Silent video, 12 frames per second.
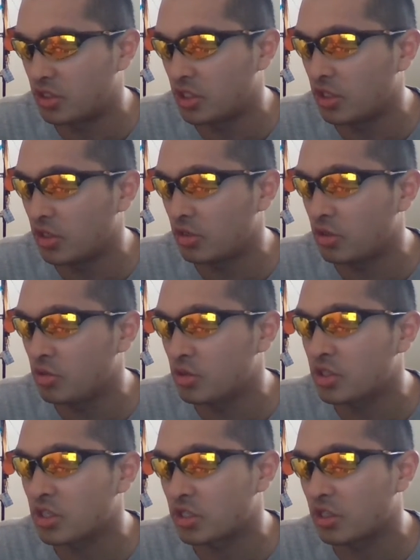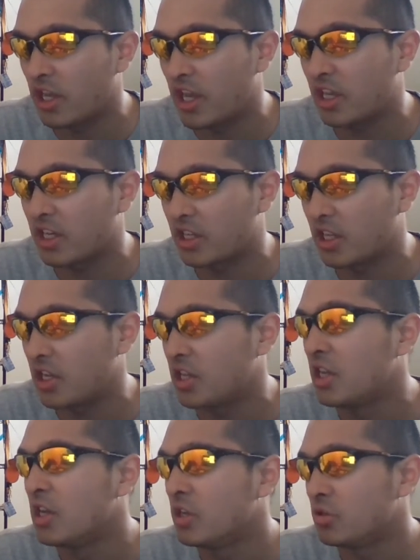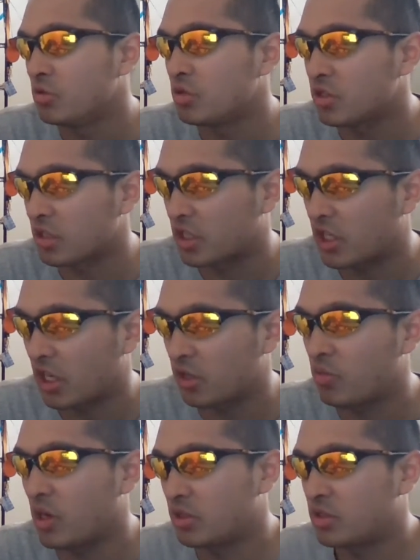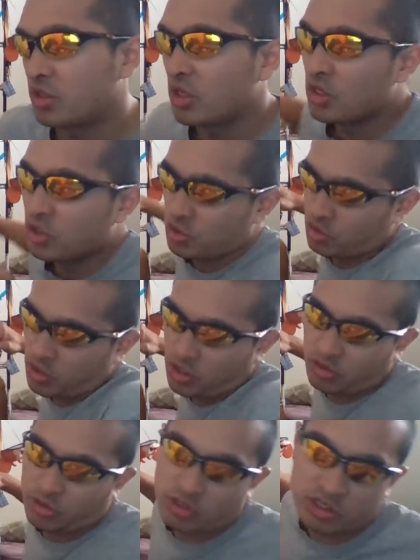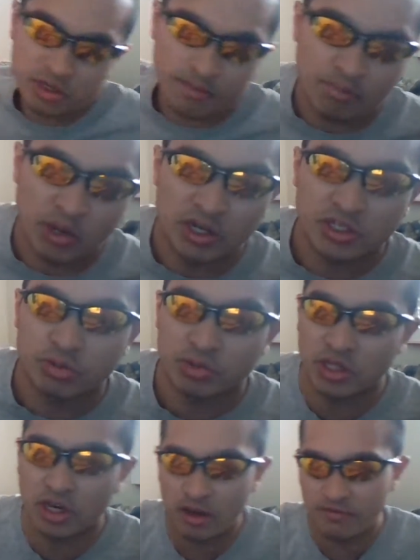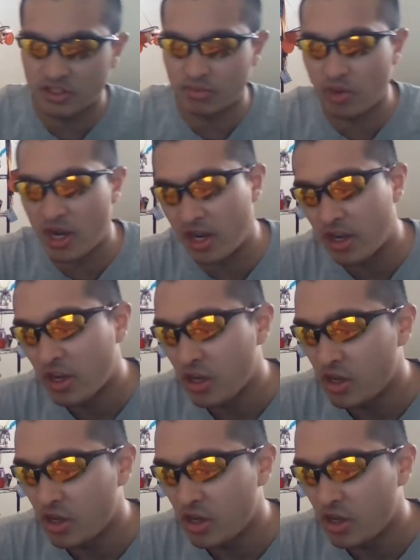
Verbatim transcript: Dio uses his leg and then uses a kick while Jotaro uses a punch with all of his might.